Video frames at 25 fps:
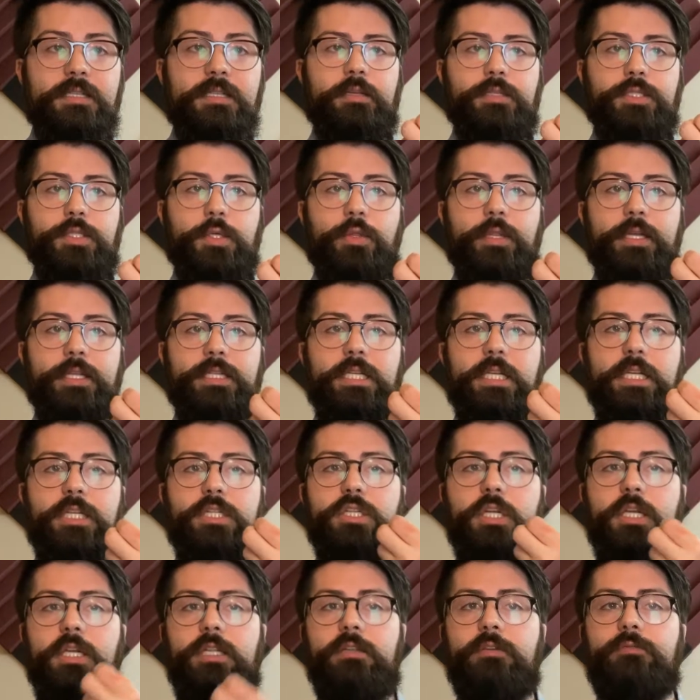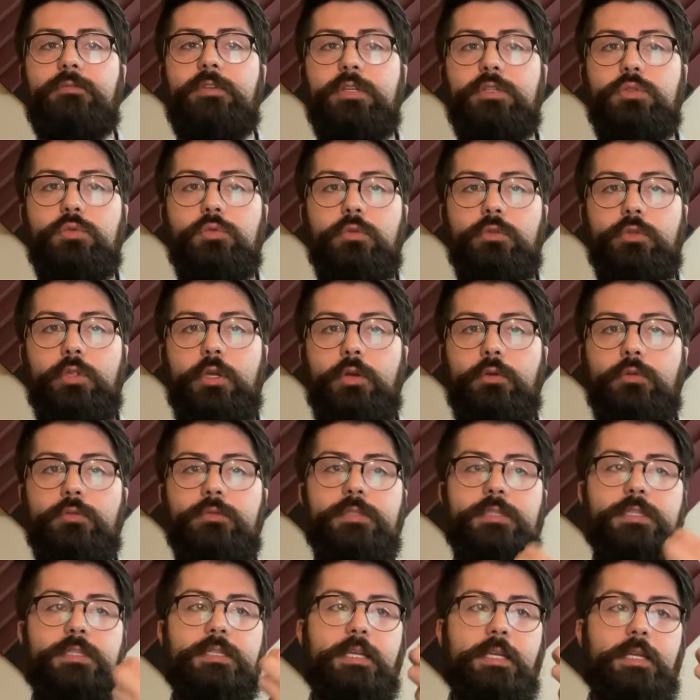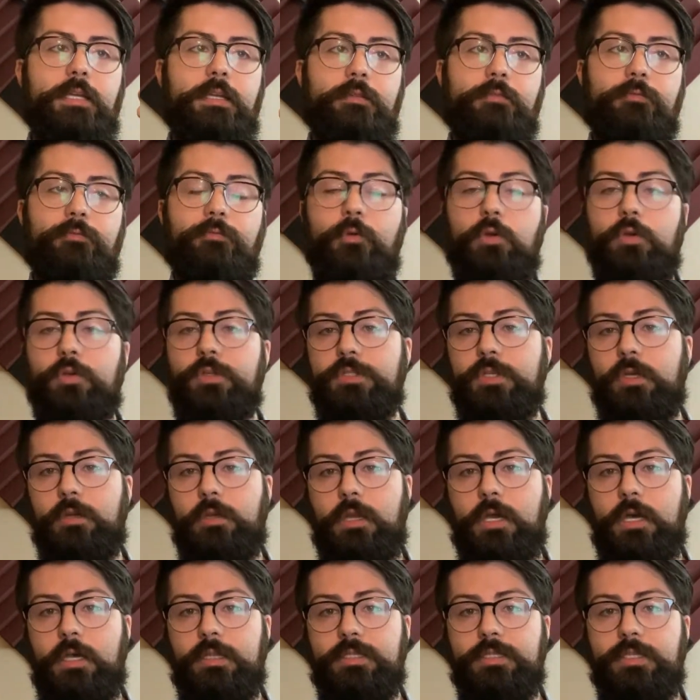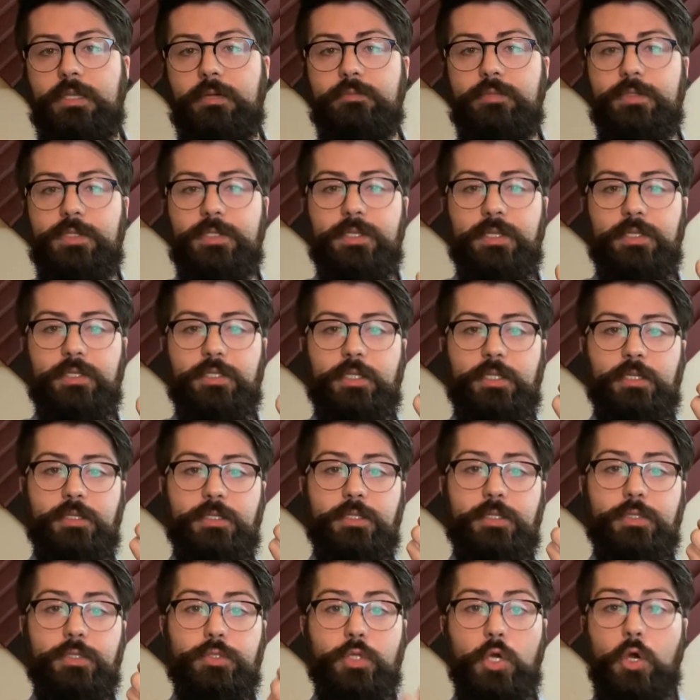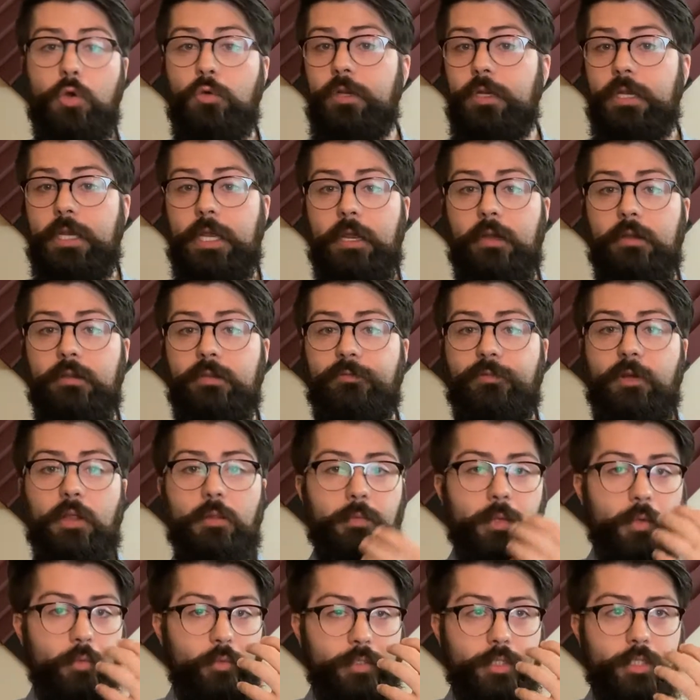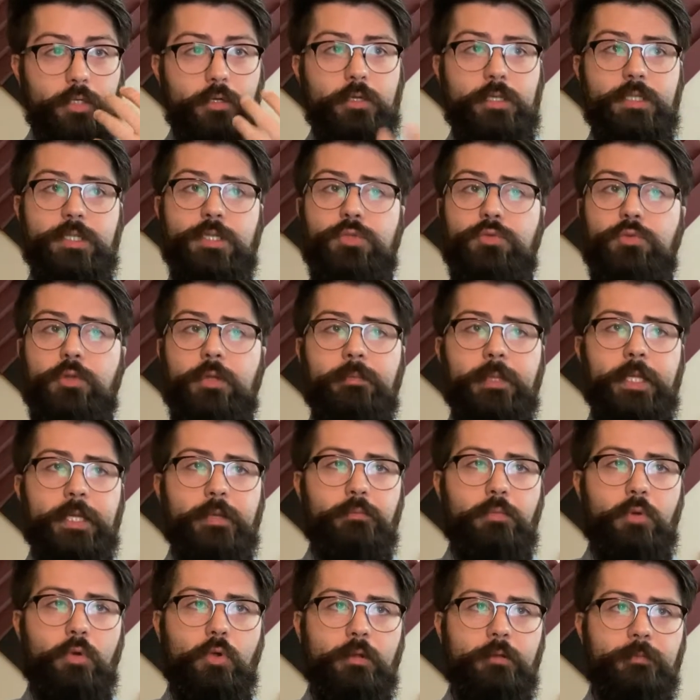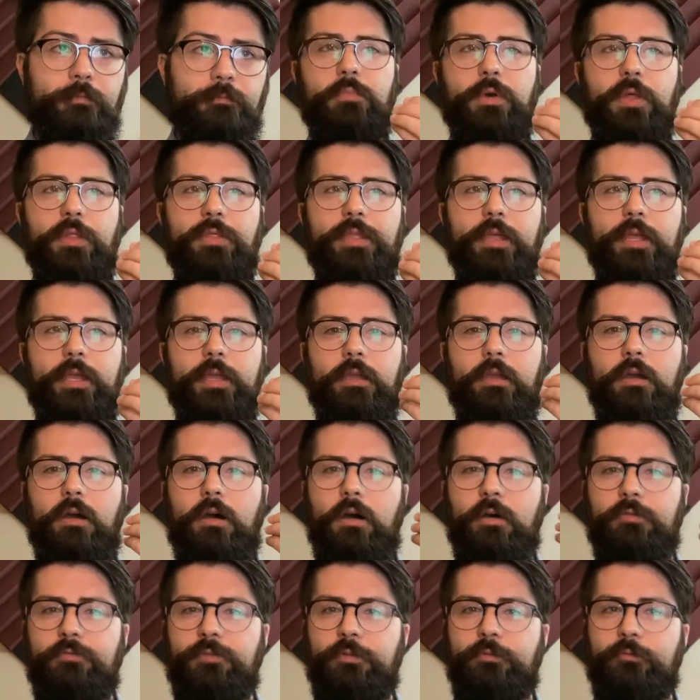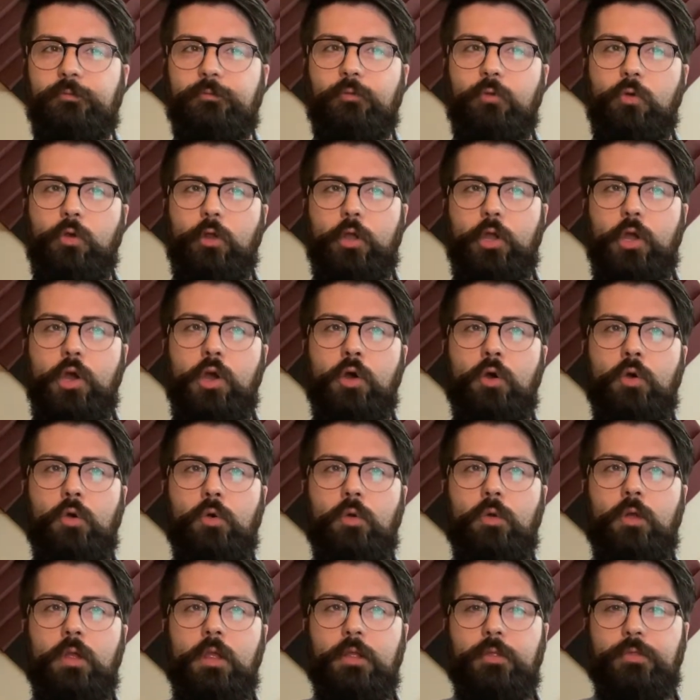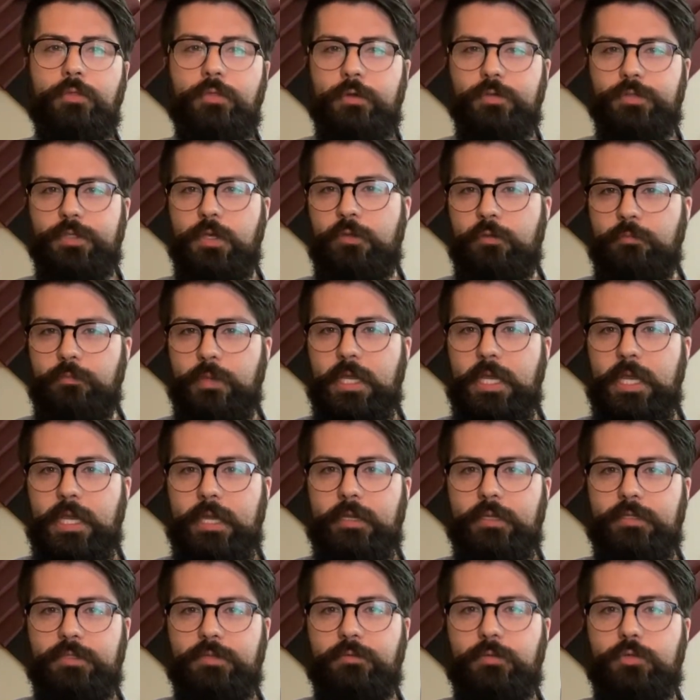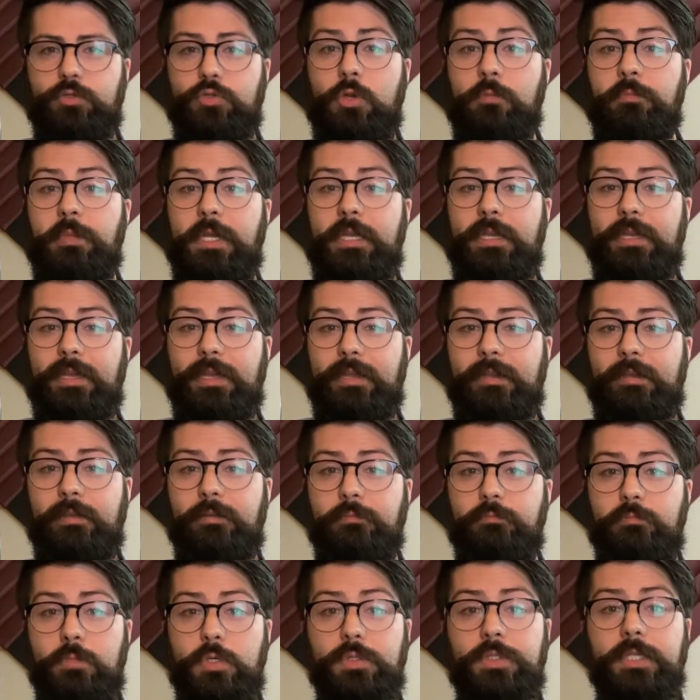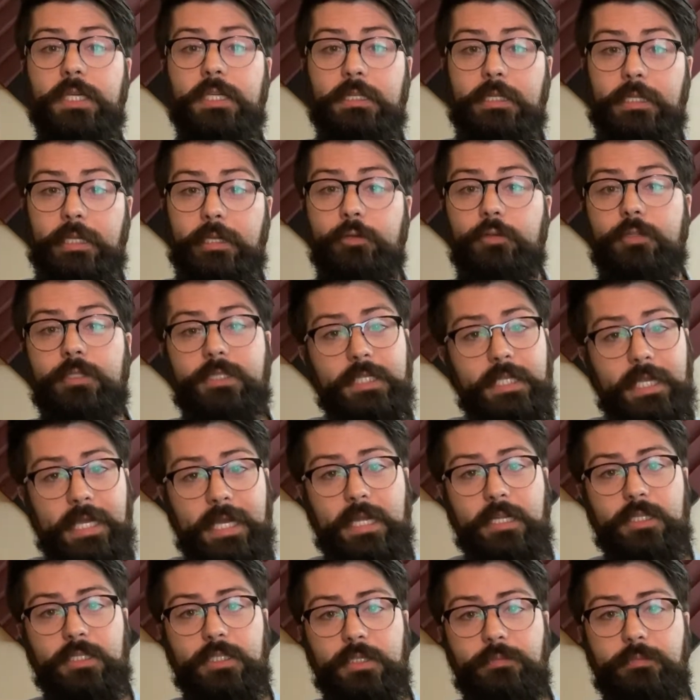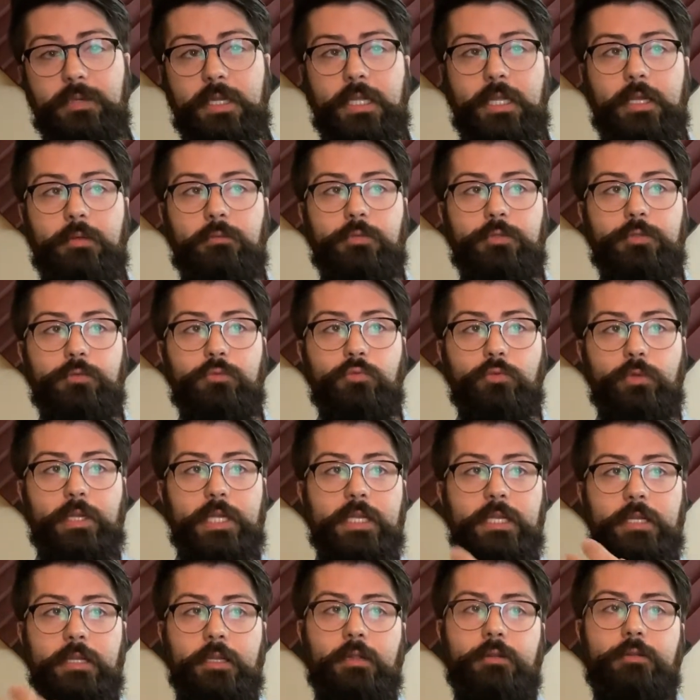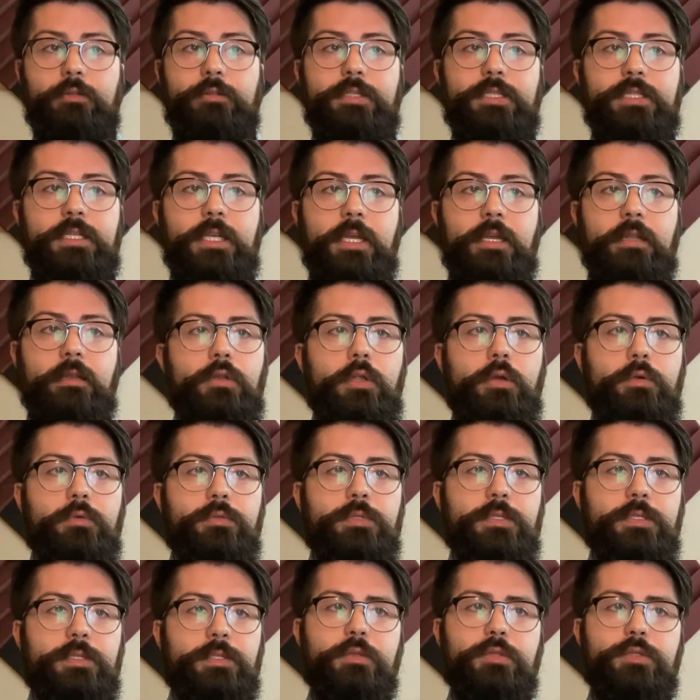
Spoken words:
so they teach individual notes and focus on concepts such as tone and air development, which are extremely important, but they often forego those other mechanics of the trumpet and music literacy, actually being able to read and understand notes.